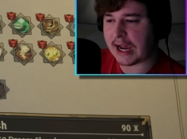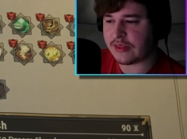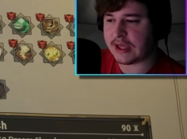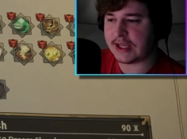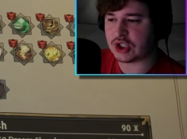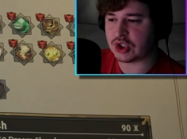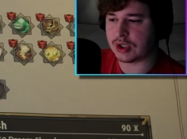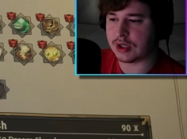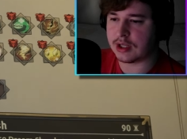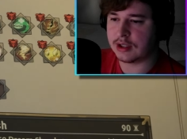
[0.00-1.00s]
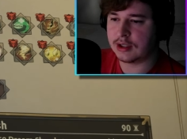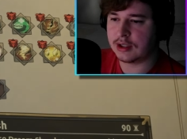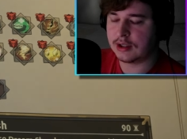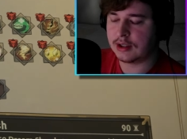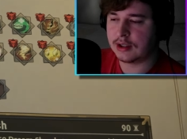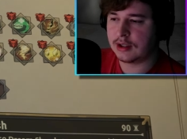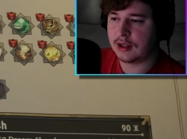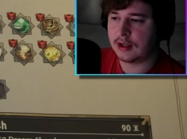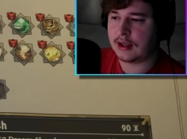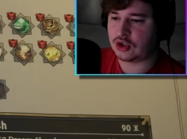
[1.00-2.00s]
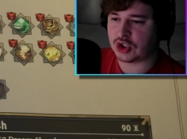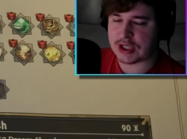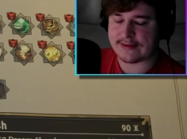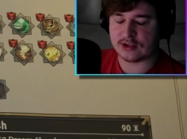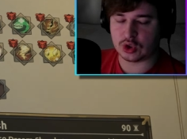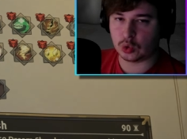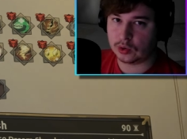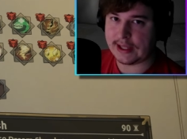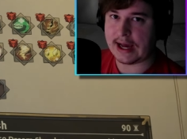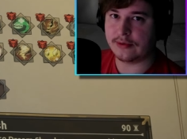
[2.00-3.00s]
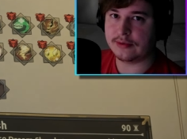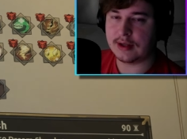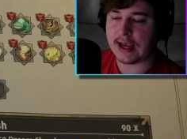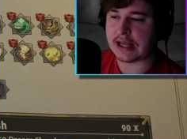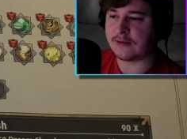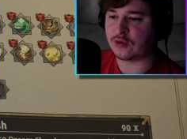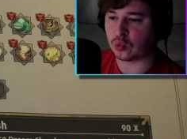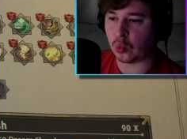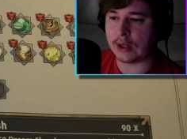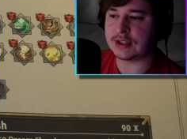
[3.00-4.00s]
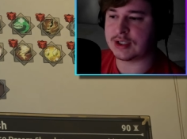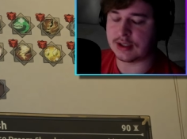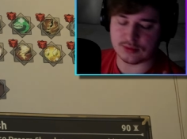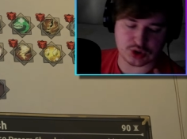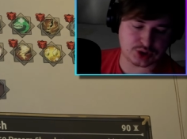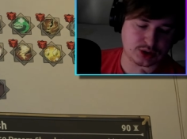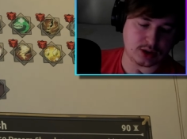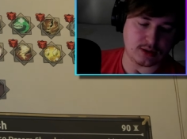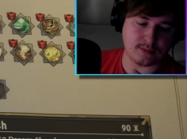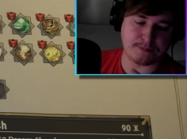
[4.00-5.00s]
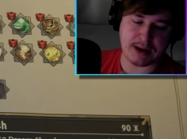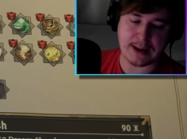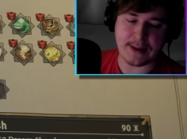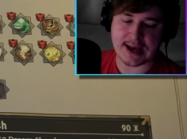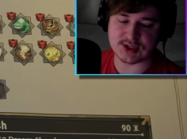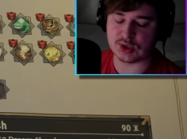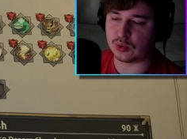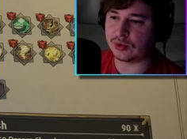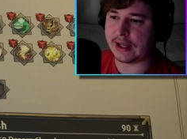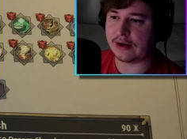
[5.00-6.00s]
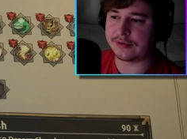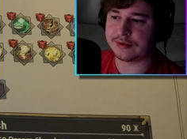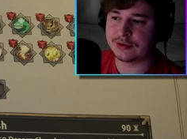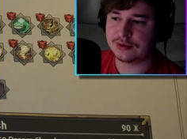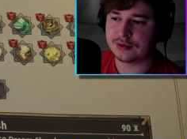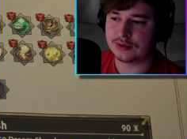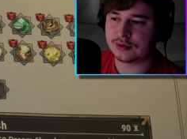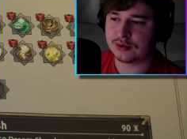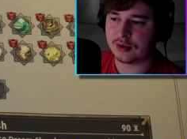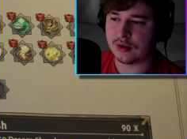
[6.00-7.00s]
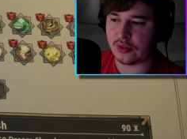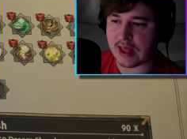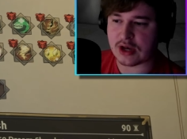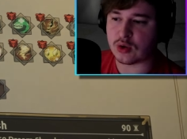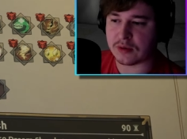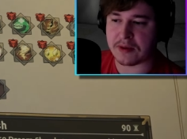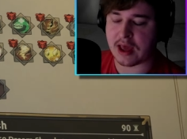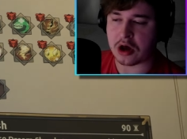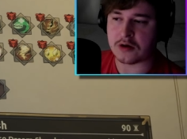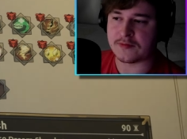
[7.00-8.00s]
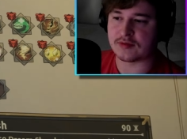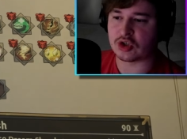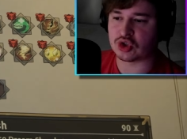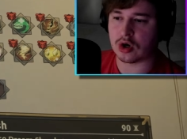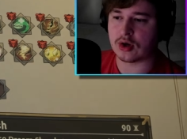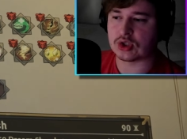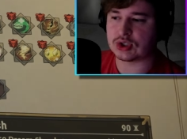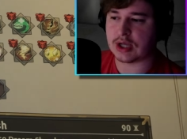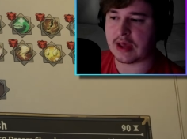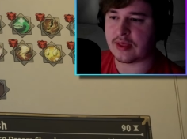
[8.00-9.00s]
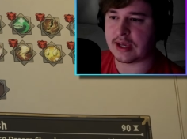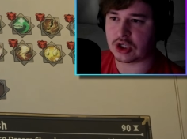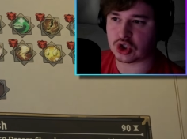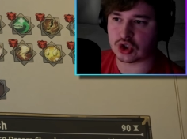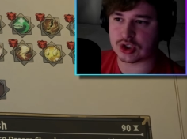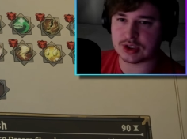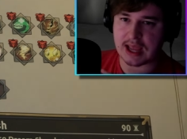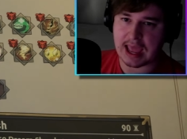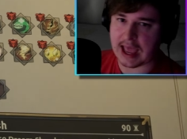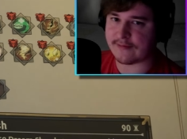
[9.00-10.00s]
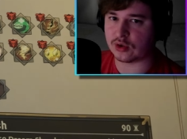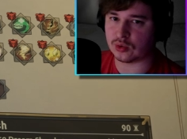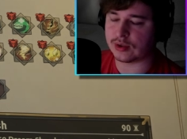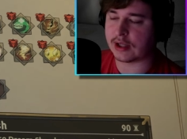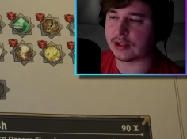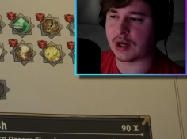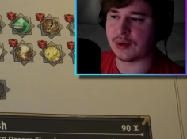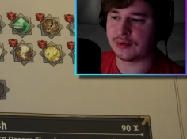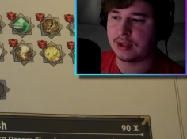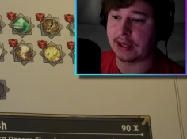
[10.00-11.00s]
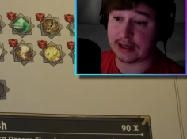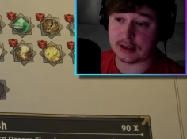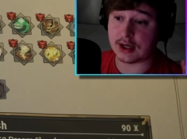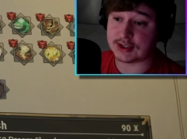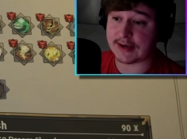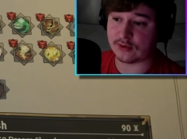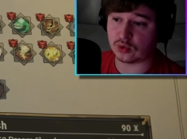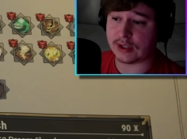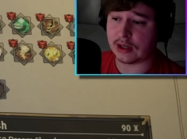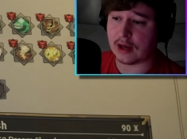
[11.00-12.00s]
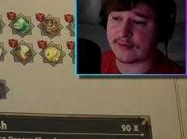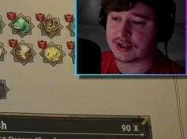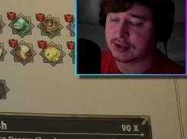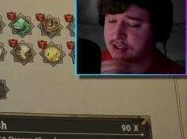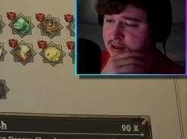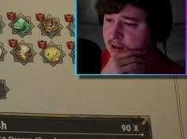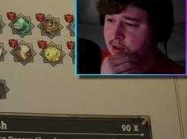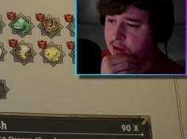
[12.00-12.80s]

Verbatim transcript: I think it should just have a cooldown, and if you want to just bypass the cooldown, then you can pay 150 shards. I think it should just have a cooldown though. Like it does have a cooldown obviously,